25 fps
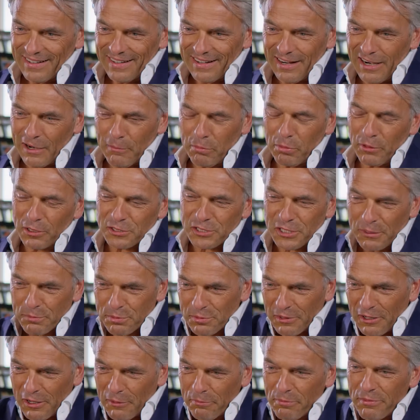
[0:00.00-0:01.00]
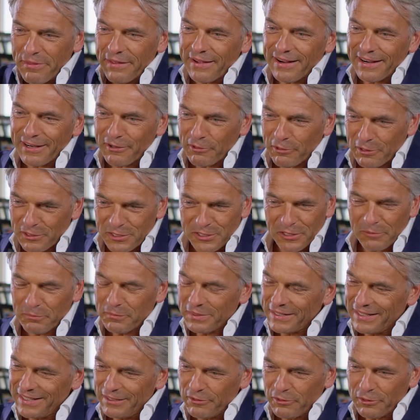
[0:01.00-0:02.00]
our boss up there or
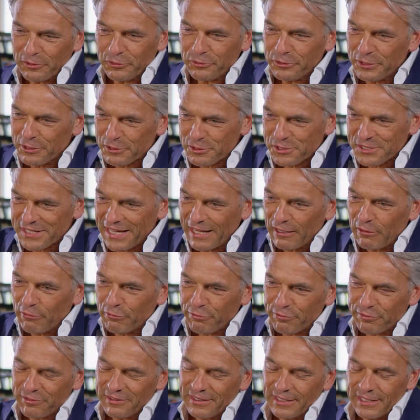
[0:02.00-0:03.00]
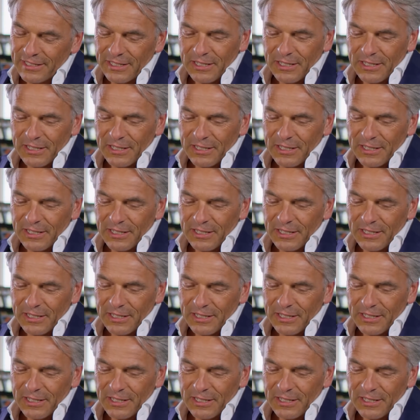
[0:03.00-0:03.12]
somebody or to yourself.